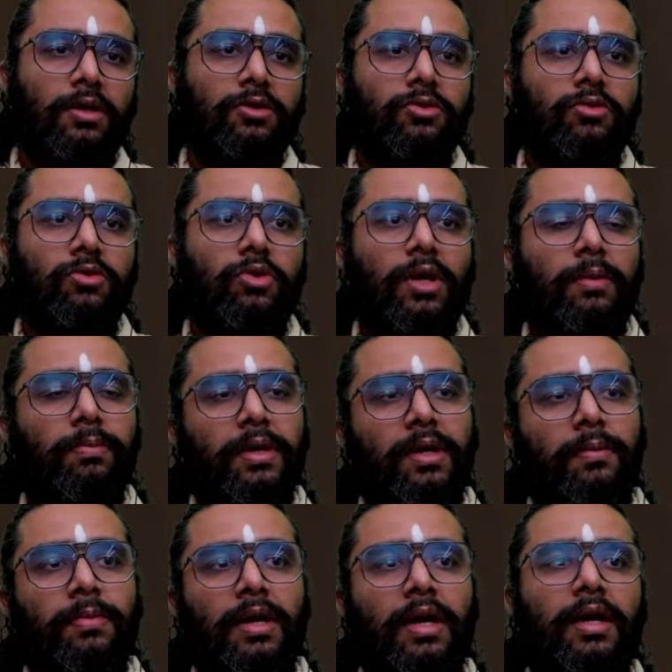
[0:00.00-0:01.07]
So you can pick
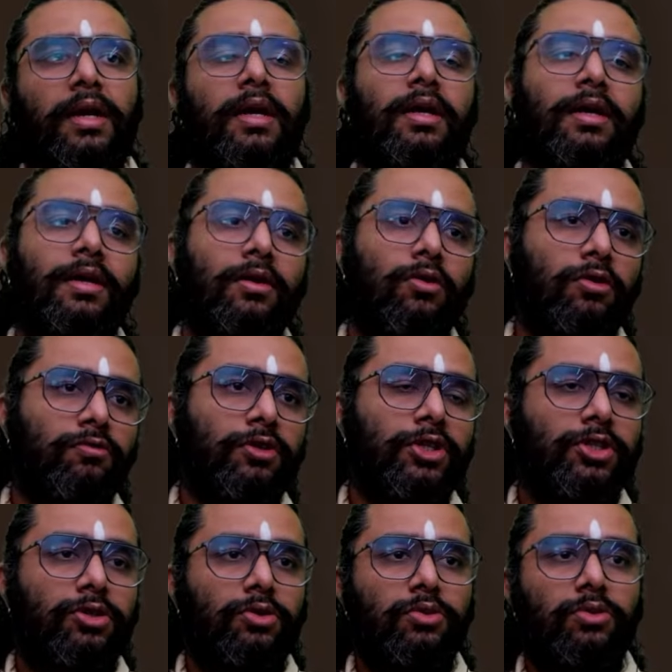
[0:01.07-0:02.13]
up Narayana or
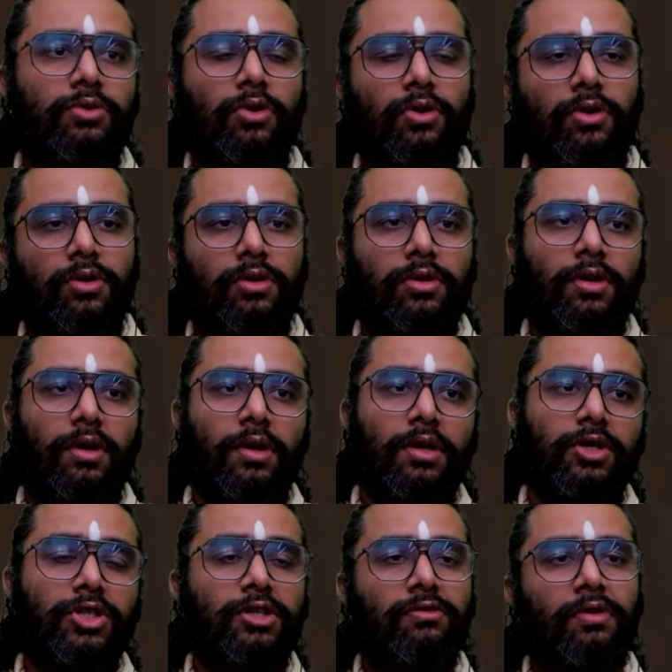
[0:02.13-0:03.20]
Vishnu or
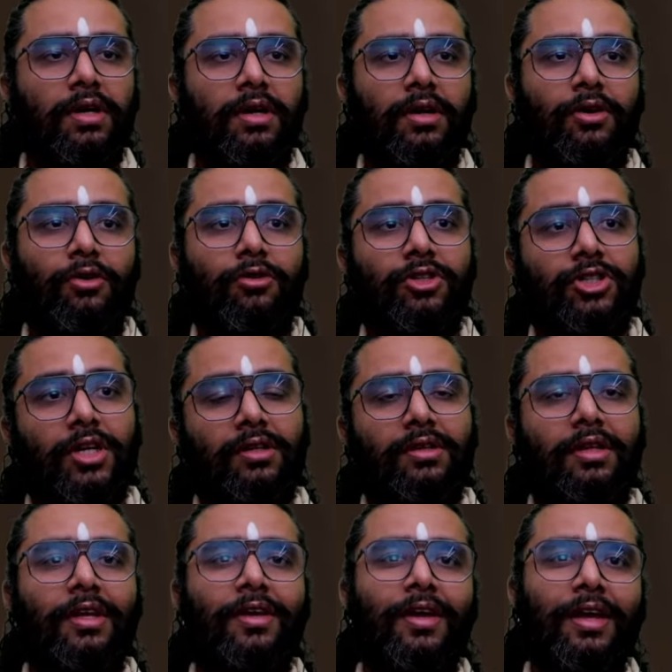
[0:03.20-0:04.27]
Shiva or
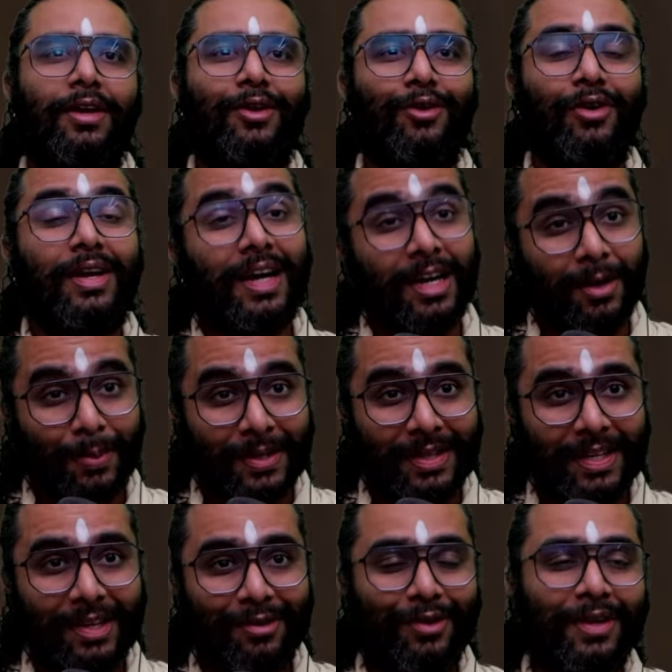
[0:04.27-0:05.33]
Shakti, any Ganapati
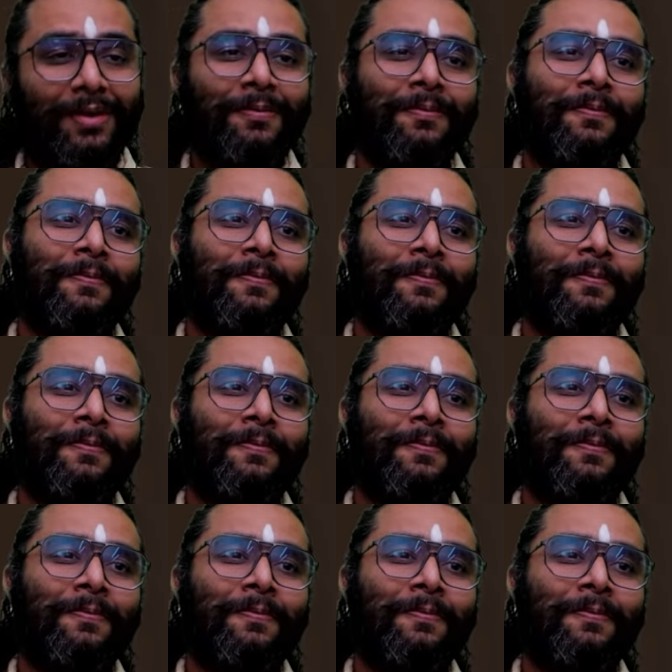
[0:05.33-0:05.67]
even